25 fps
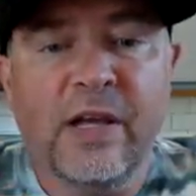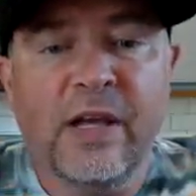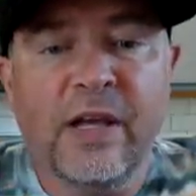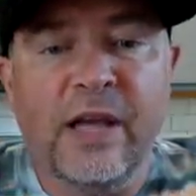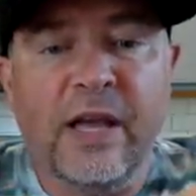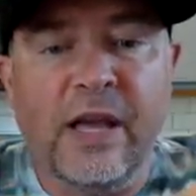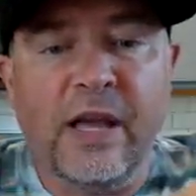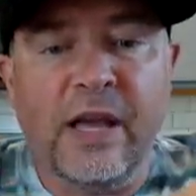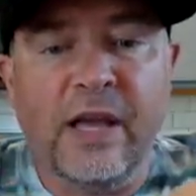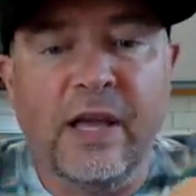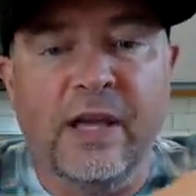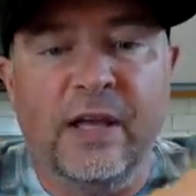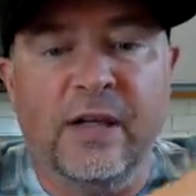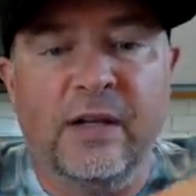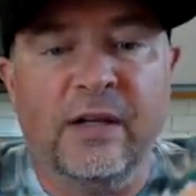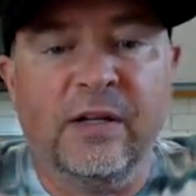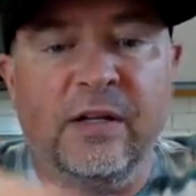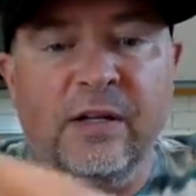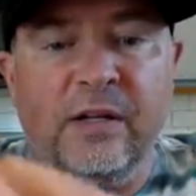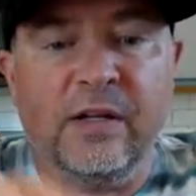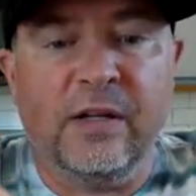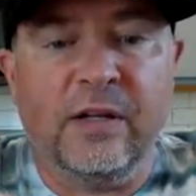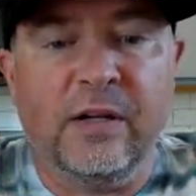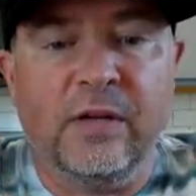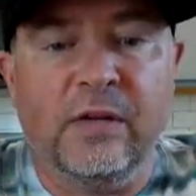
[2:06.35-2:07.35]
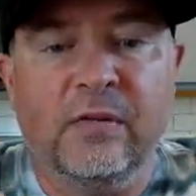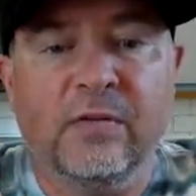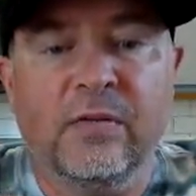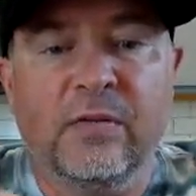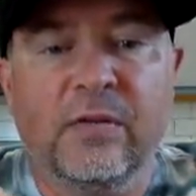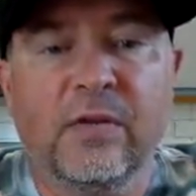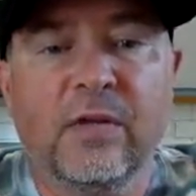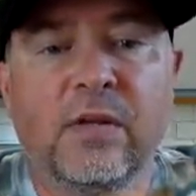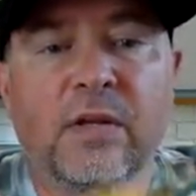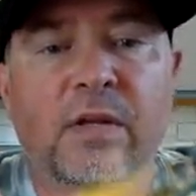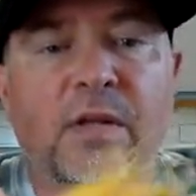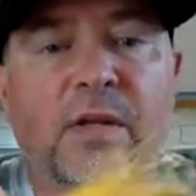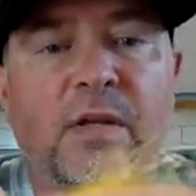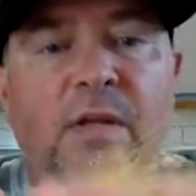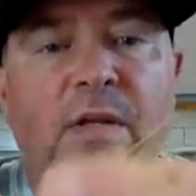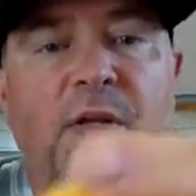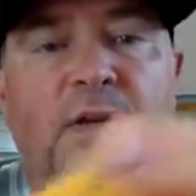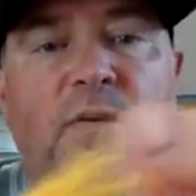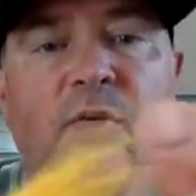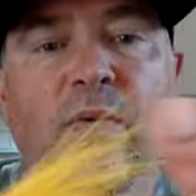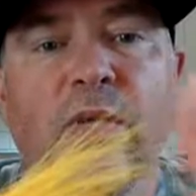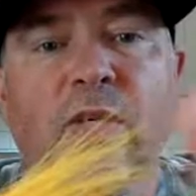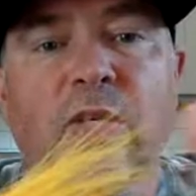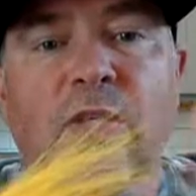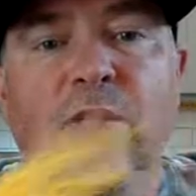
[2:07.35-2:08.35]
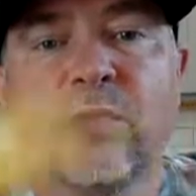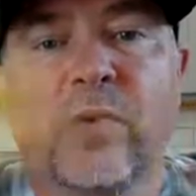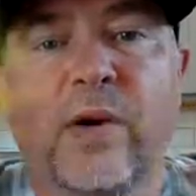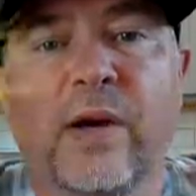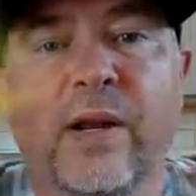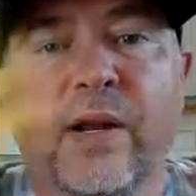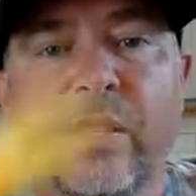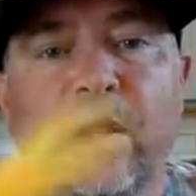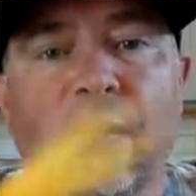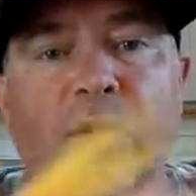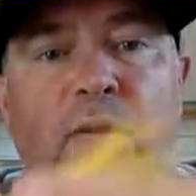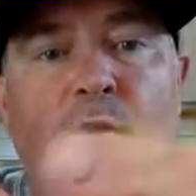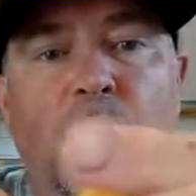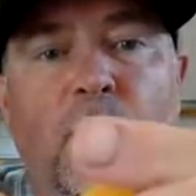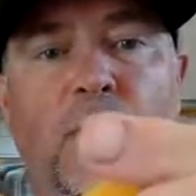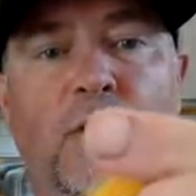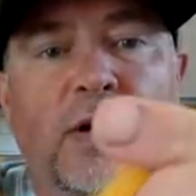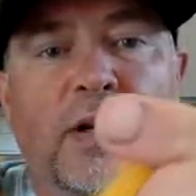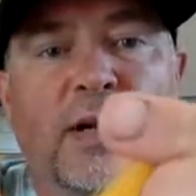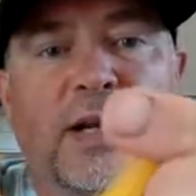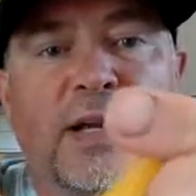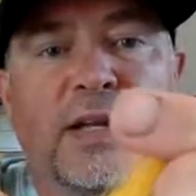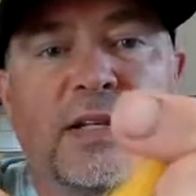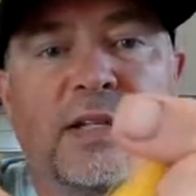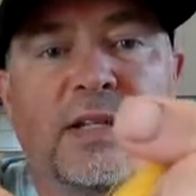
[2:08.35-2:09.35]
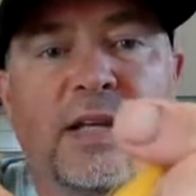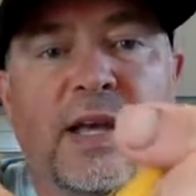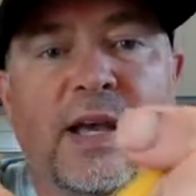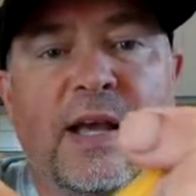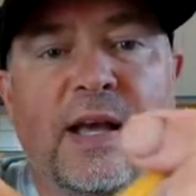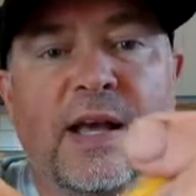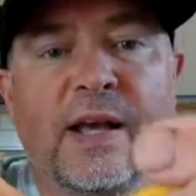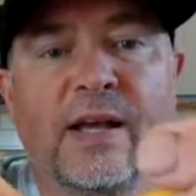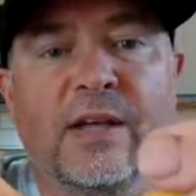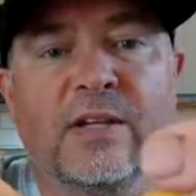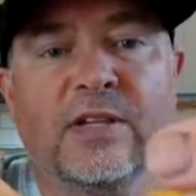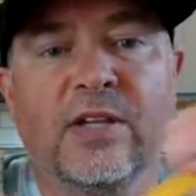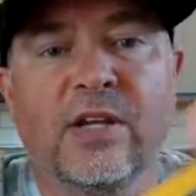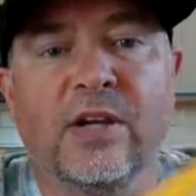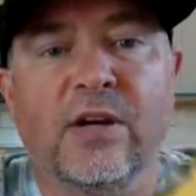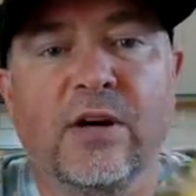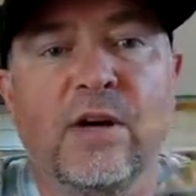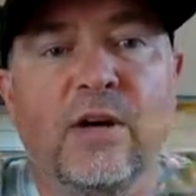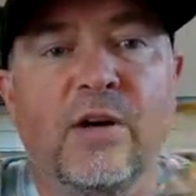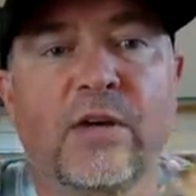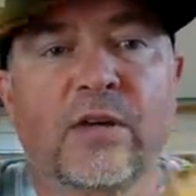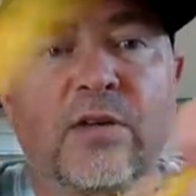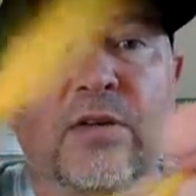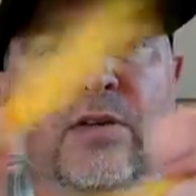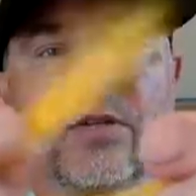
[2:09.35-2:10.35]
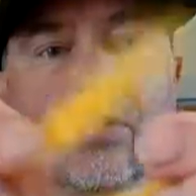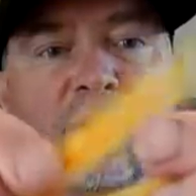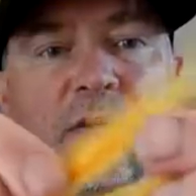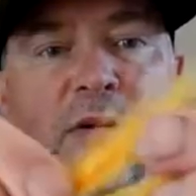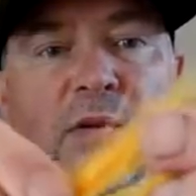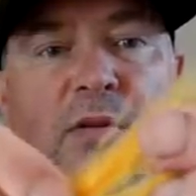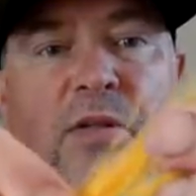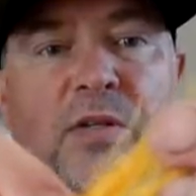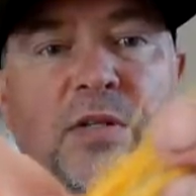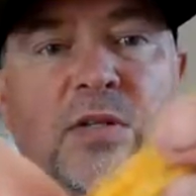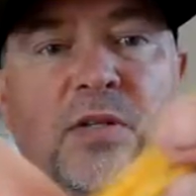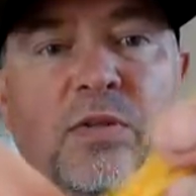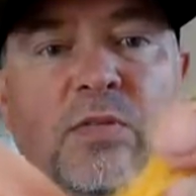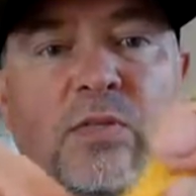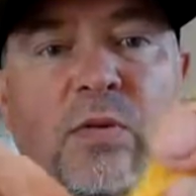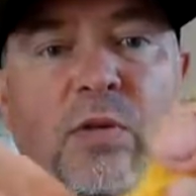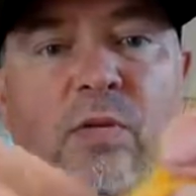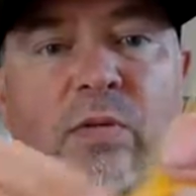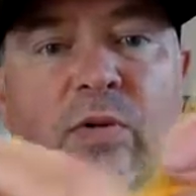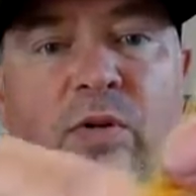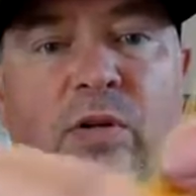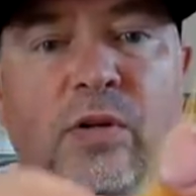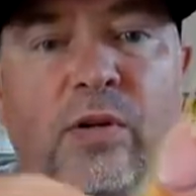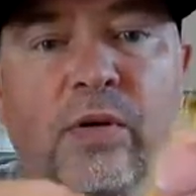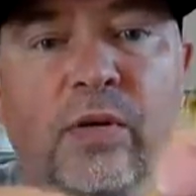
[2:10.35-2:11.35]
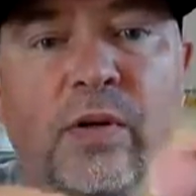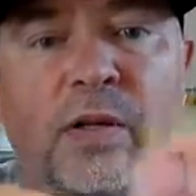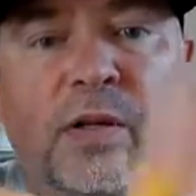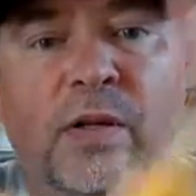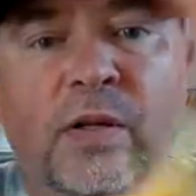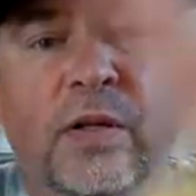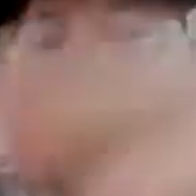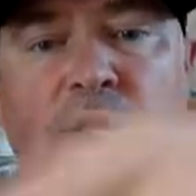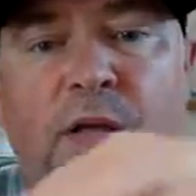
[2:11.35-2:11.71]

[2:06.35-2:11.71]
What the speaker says: And, we just want a little organized chaos here. So this is what we're doing.